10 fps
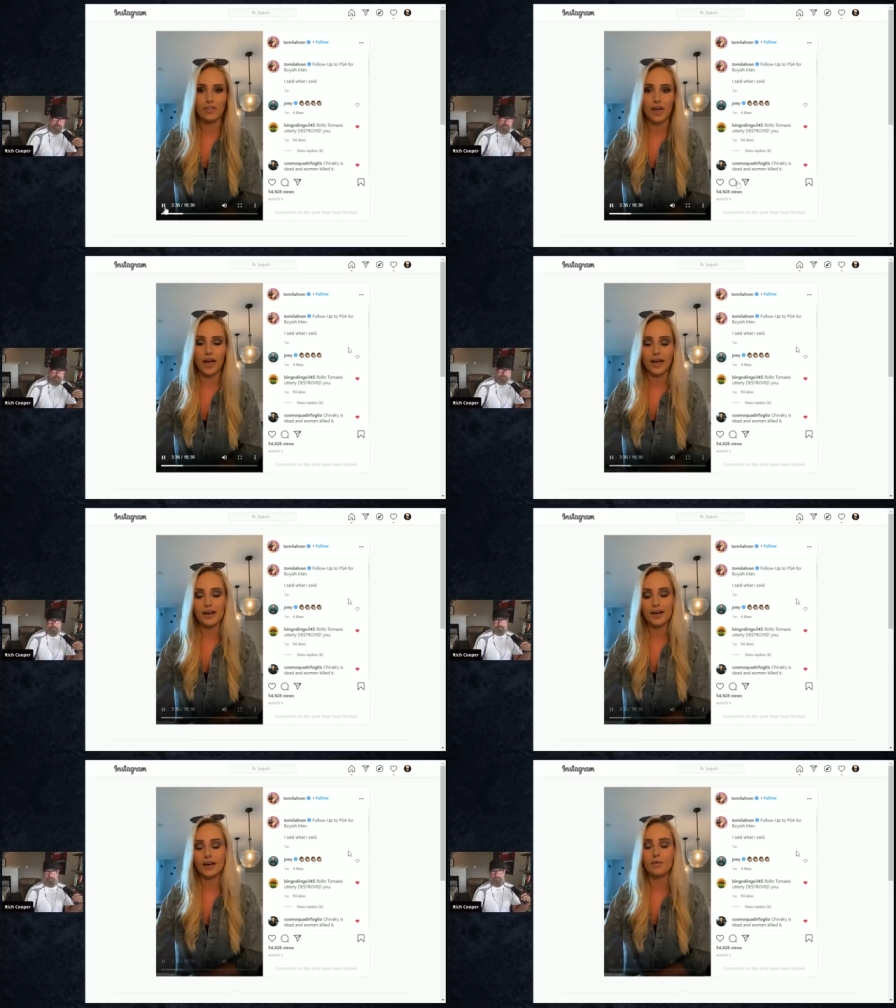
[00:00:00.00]
That,
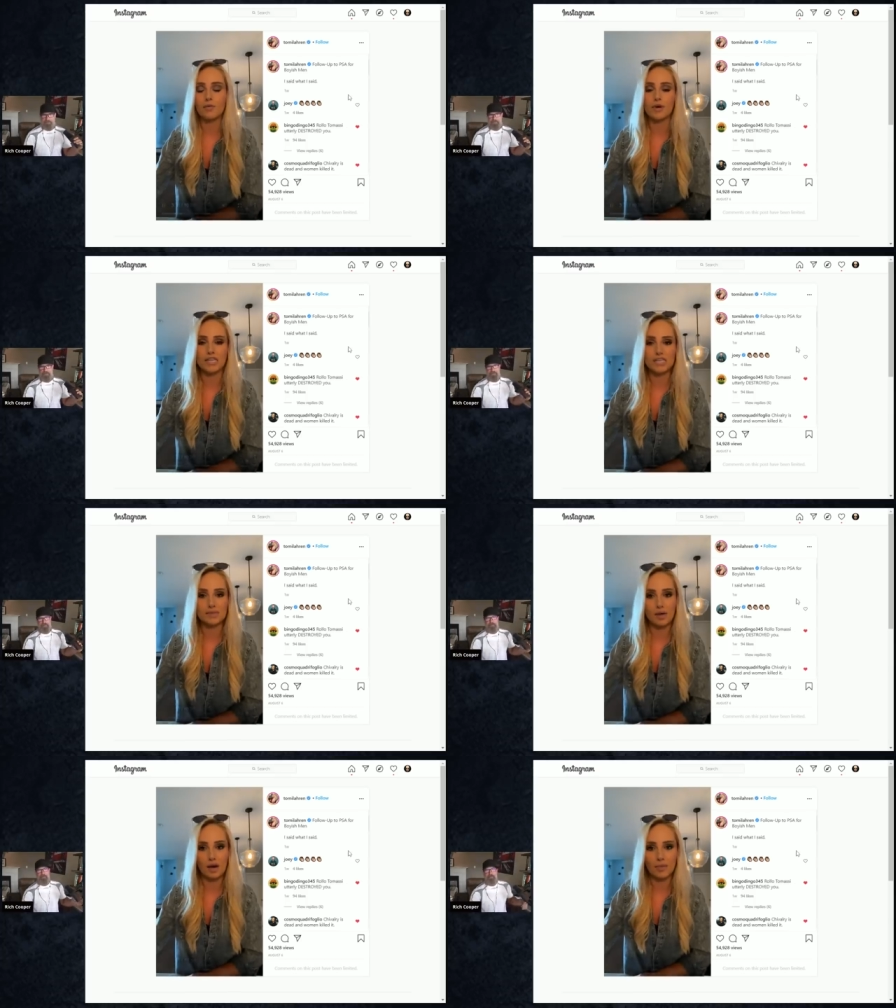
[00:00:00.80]
and it wasn't about my
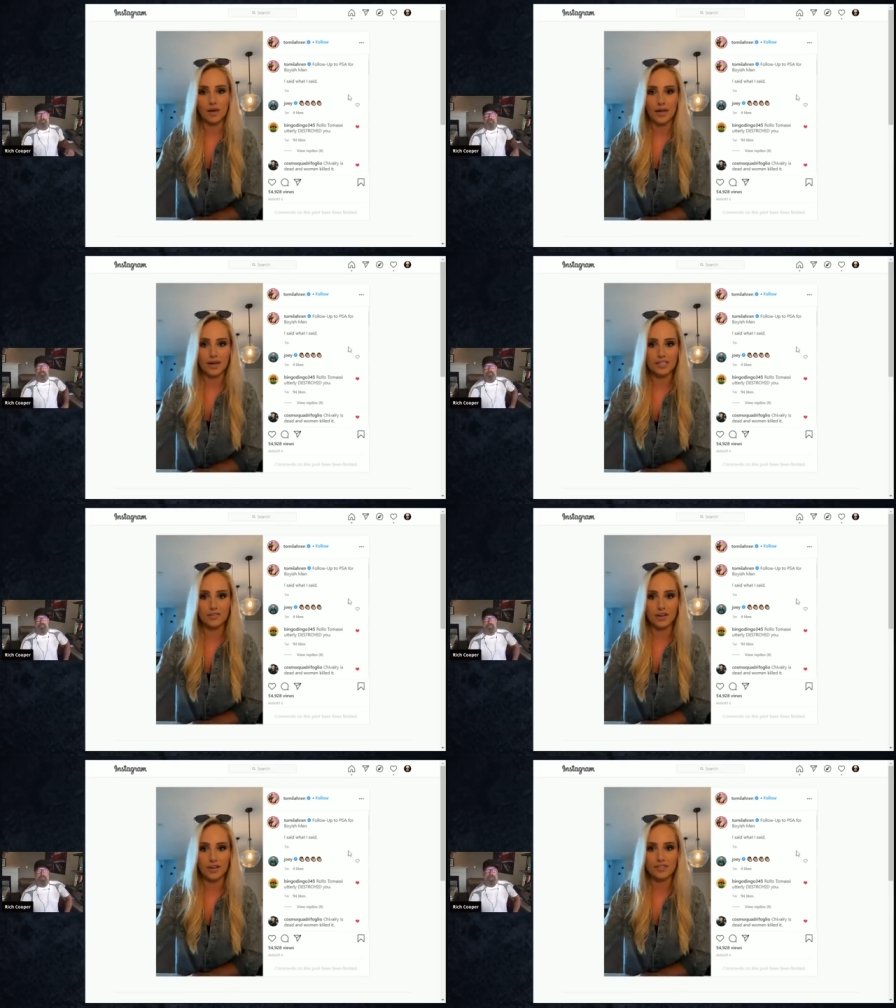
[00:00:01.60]
ex-fiance. So I
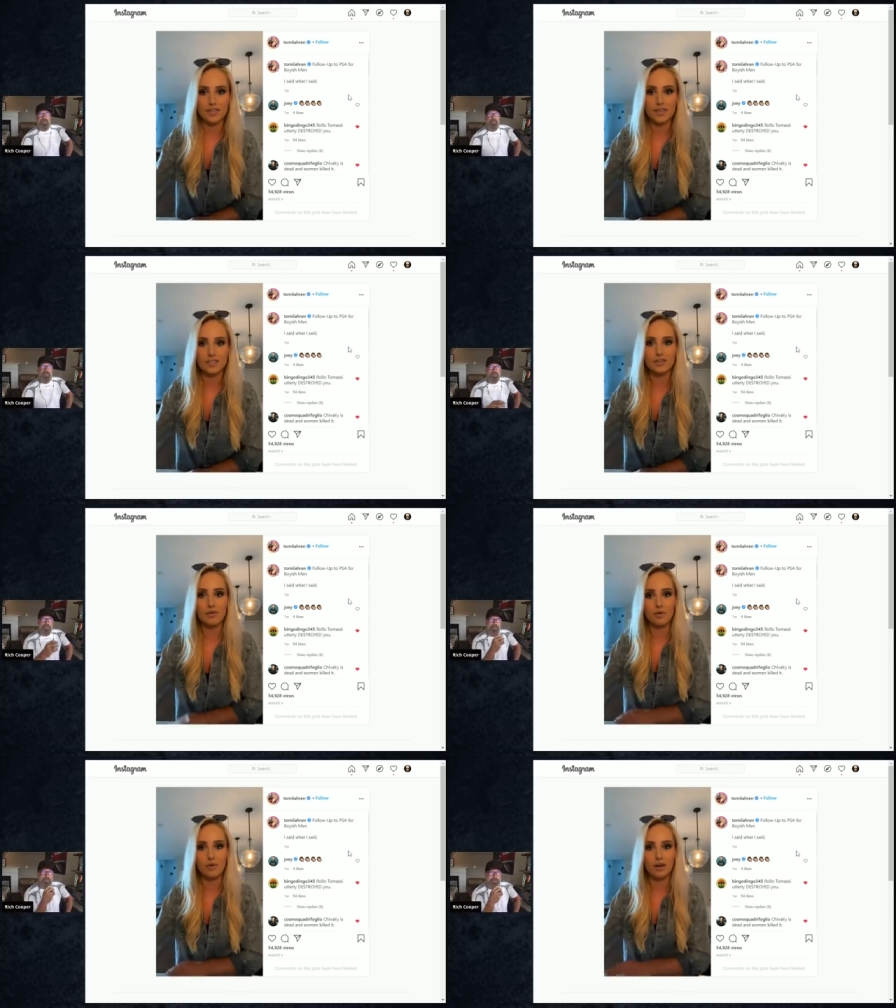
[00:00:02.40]
want to clear that up.